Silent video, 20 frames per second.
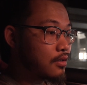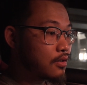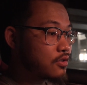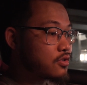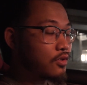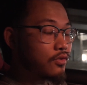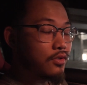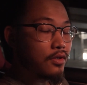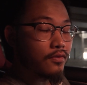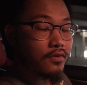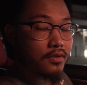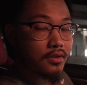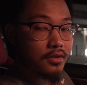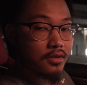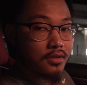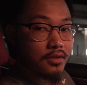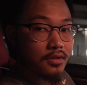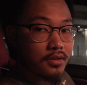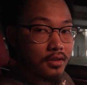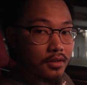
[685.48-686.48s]
There's no
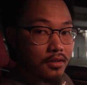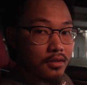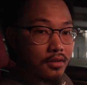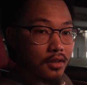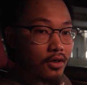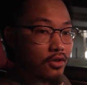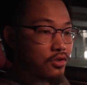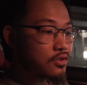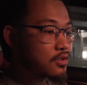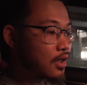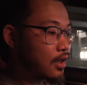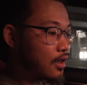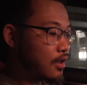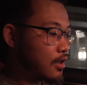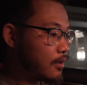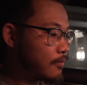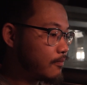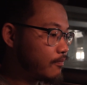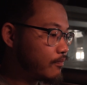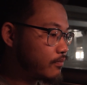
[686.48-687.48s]
difference. There's
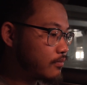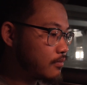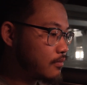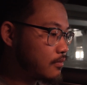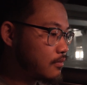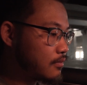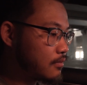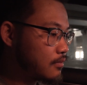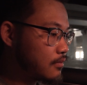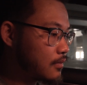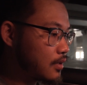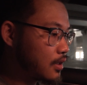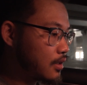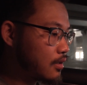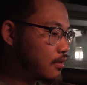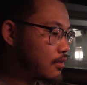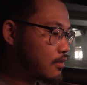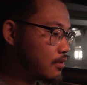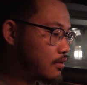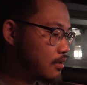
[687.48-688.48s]

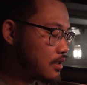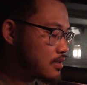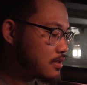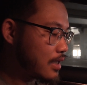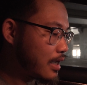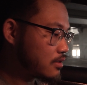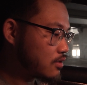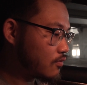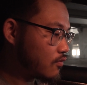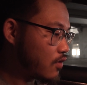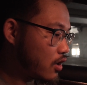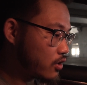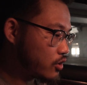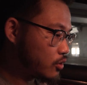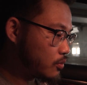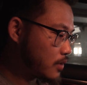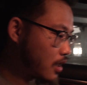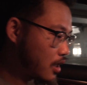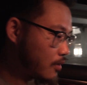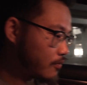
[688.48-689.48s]
this has a
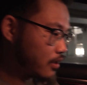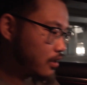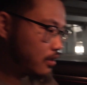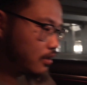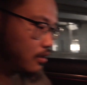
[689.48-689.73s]
volume knob right